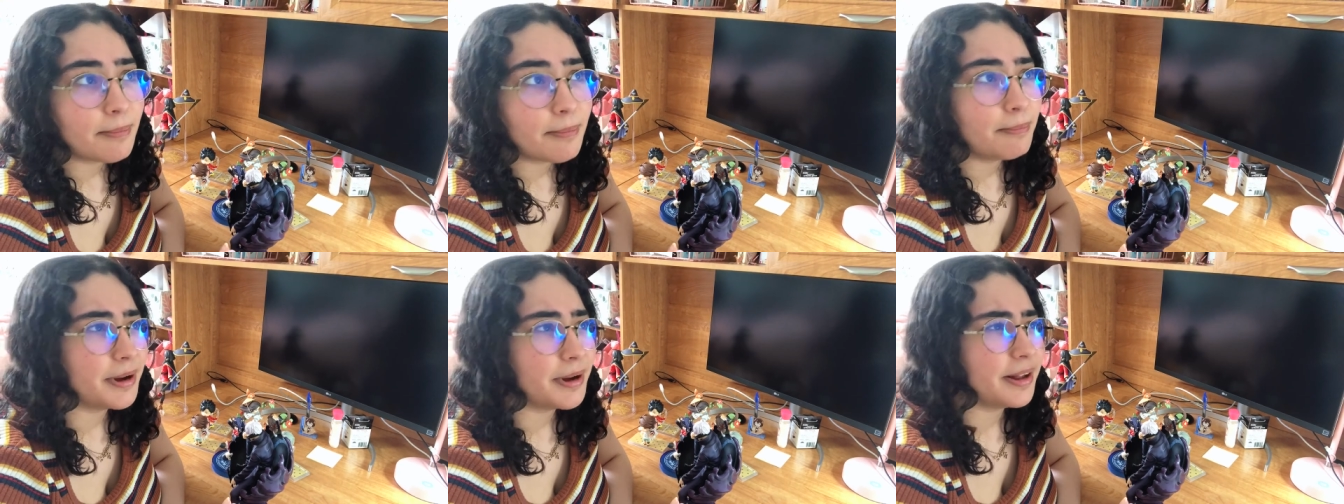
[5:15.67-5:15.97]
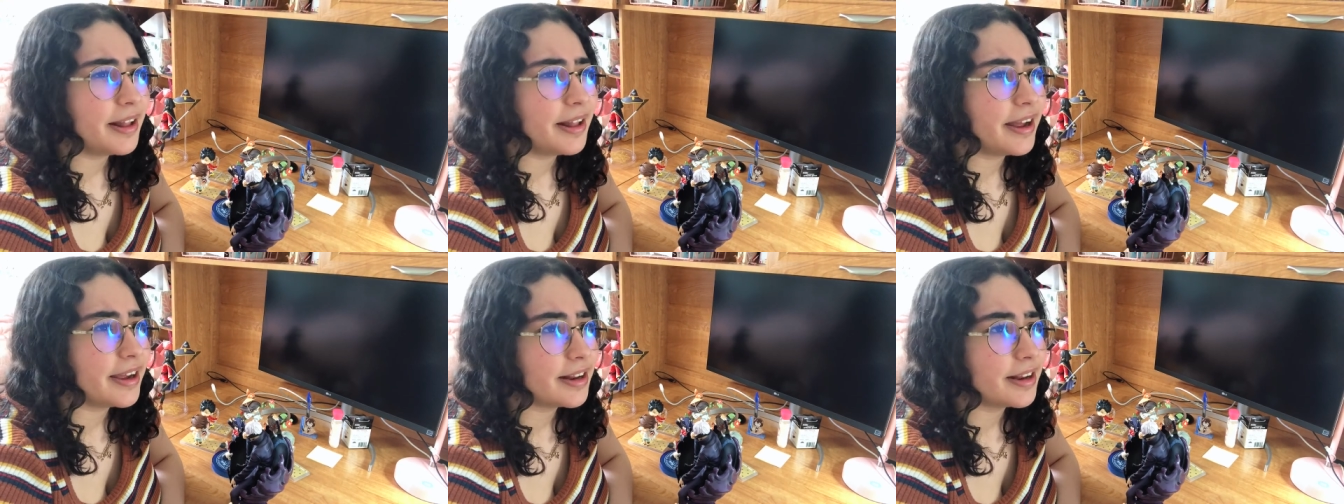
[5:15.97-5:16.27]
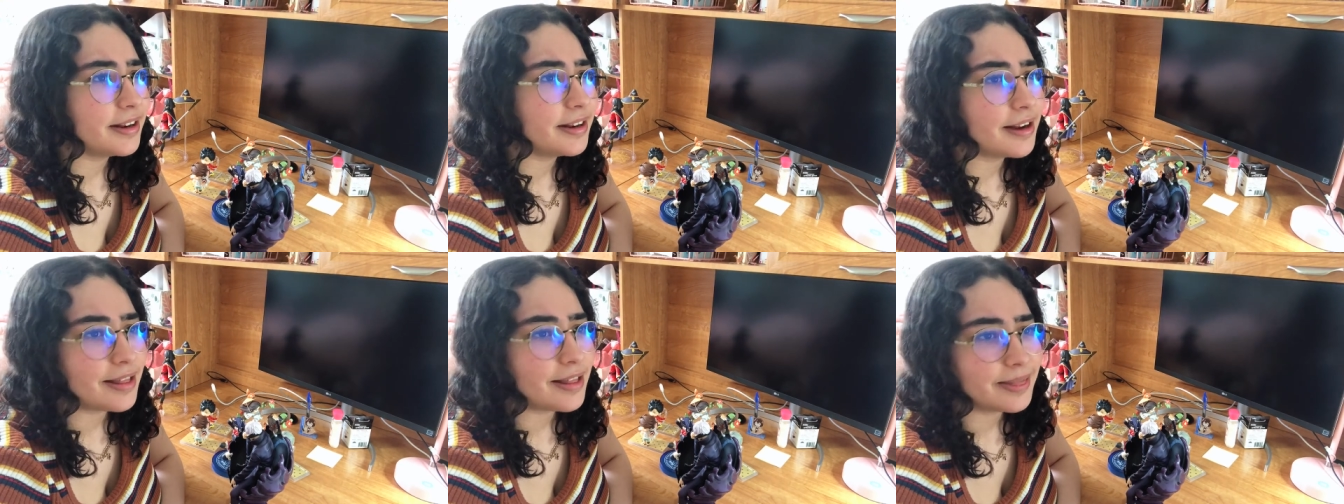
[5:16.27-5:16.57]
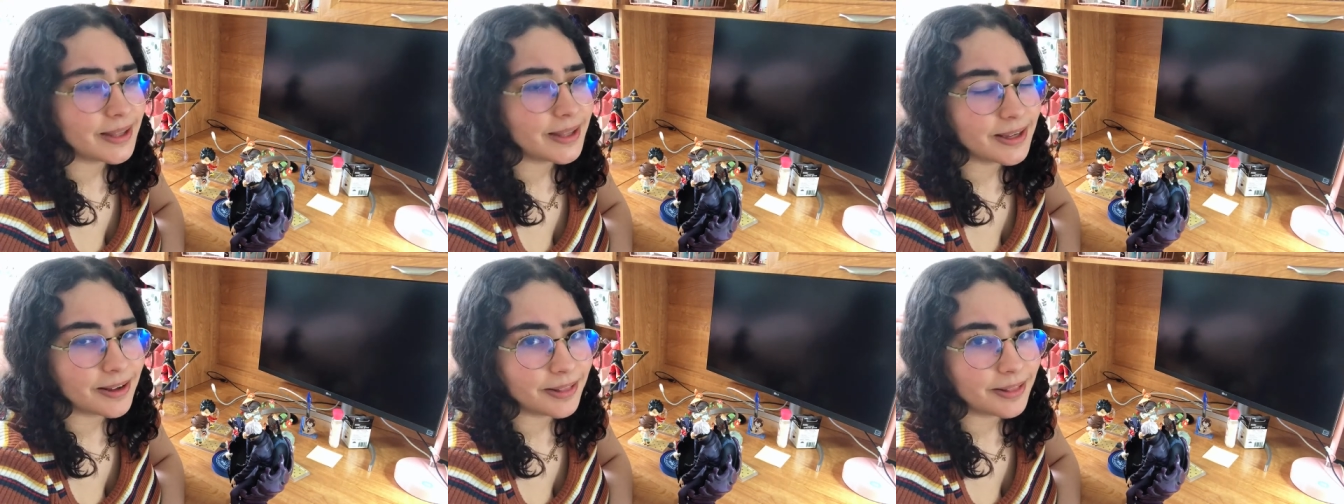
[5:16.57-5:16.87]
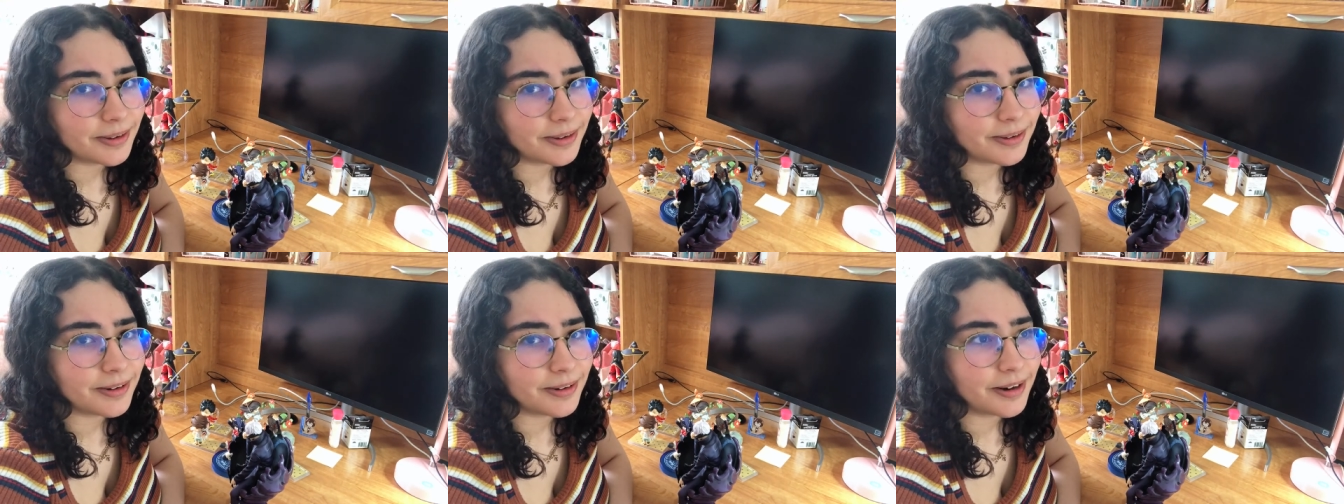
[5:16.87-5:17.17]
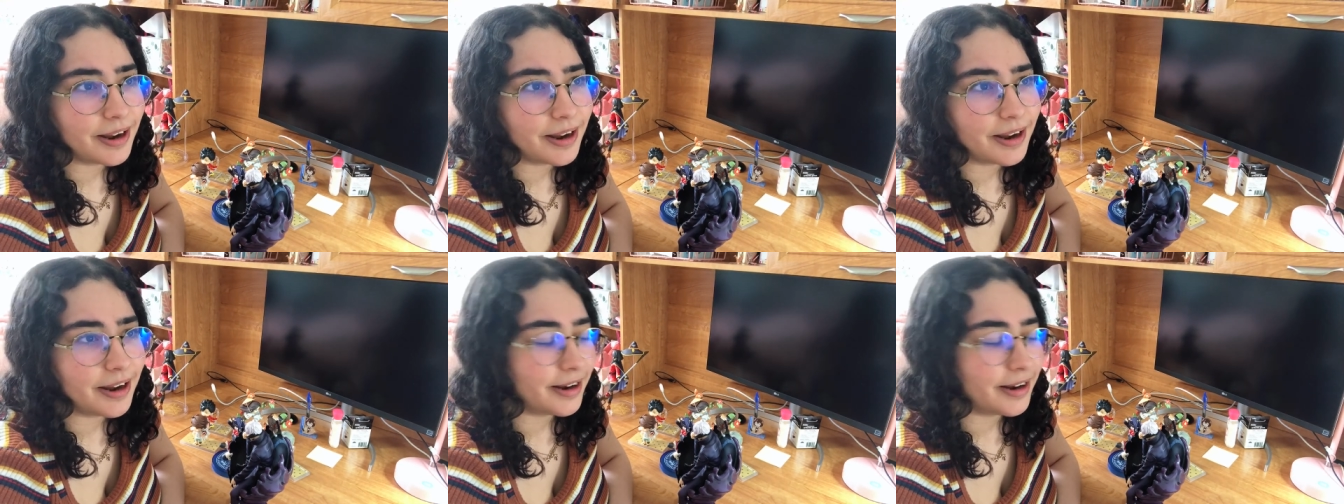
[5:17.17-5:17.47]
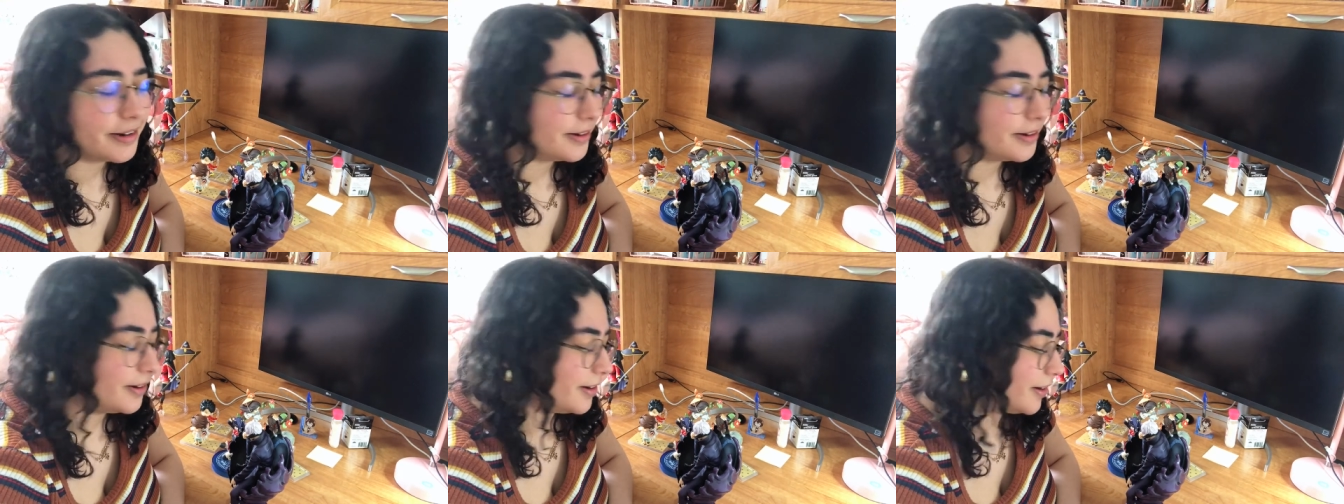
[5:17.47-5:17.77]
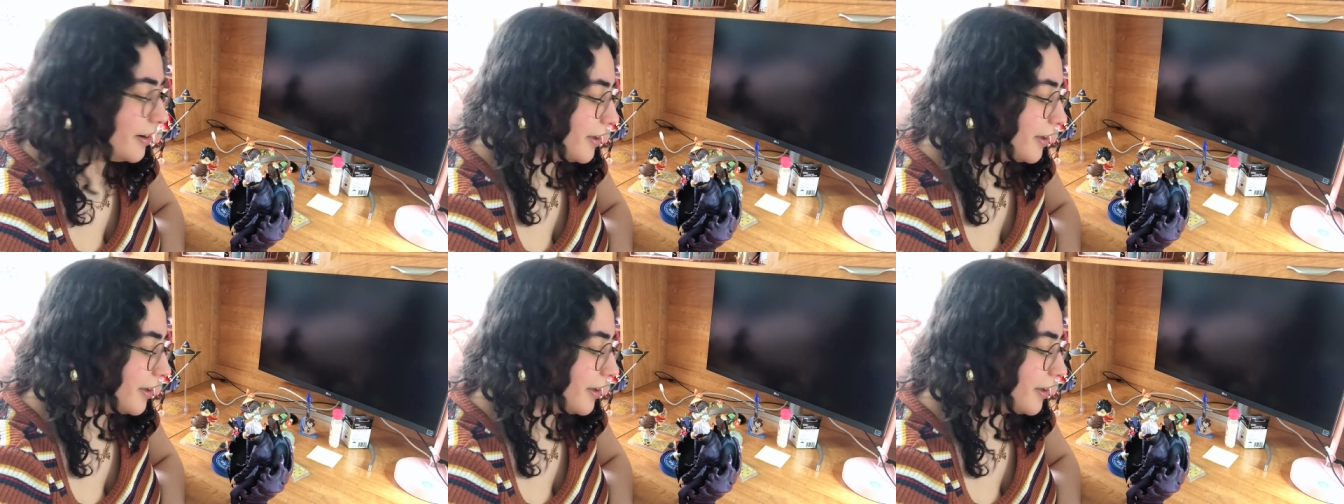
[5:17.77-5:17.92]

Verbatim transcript: but like not the other, and